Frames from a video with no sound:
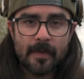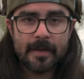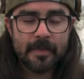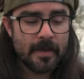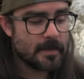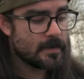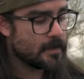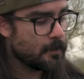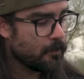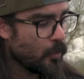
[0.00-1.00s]
like
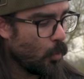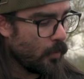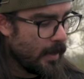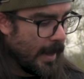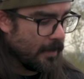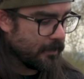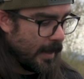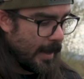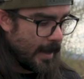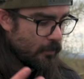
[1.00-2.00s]
this, where they have to
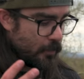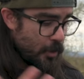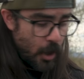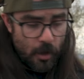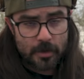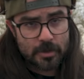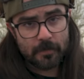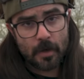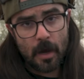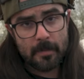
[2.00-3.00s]
have the knowledge of
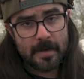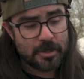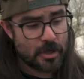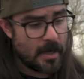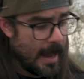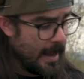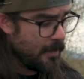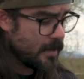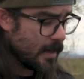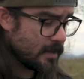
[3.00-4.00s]
the combination
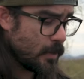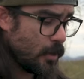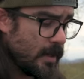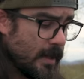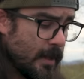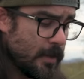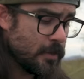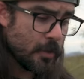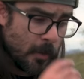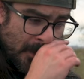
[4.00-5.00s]
and the dexterity to get
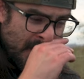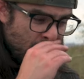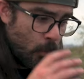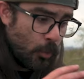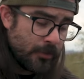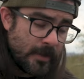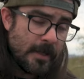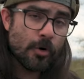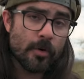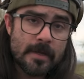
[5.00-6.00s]
into, will
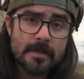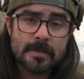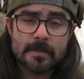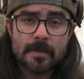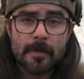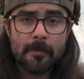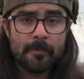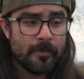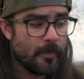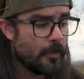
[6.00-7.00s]
decrease
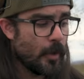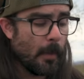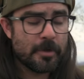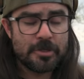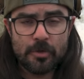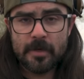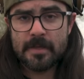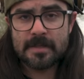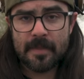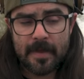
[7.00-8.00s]
the
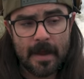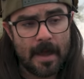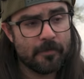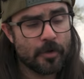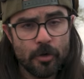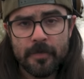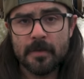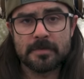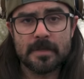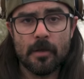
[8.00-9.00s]
opportunities that they have to hurt
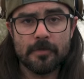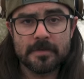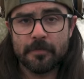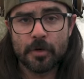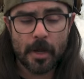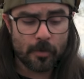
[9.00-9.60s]
themselves if you're not